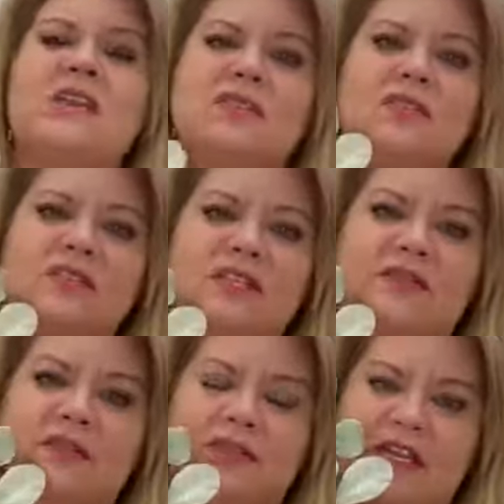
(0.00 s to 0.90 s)
So there's
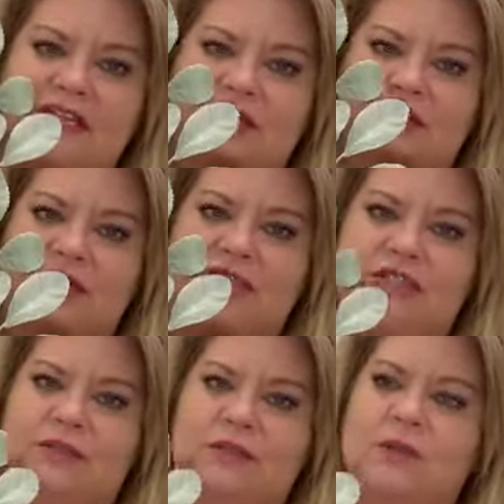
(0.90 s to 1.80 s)
several things you could
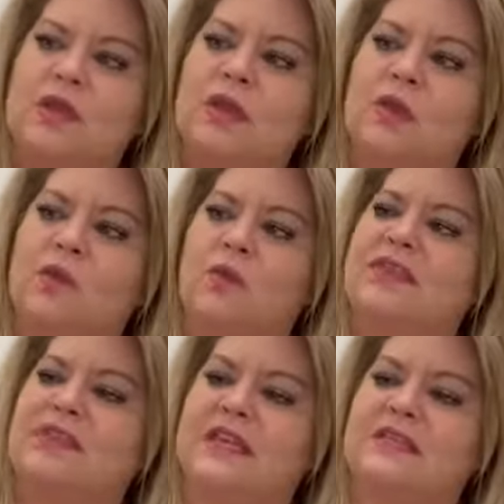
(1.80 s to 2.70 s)
do
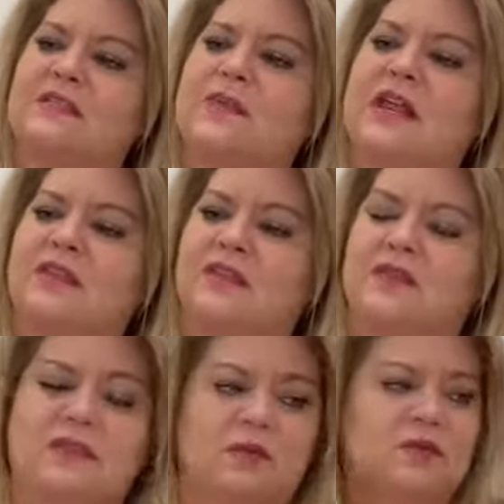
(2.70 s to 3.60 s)
with this, but I thought
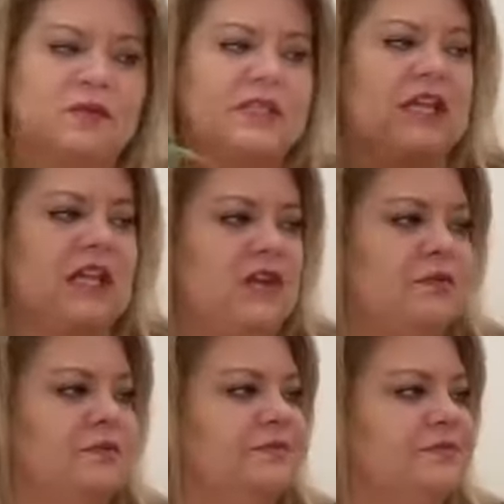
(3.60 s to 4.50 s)
this was really cute.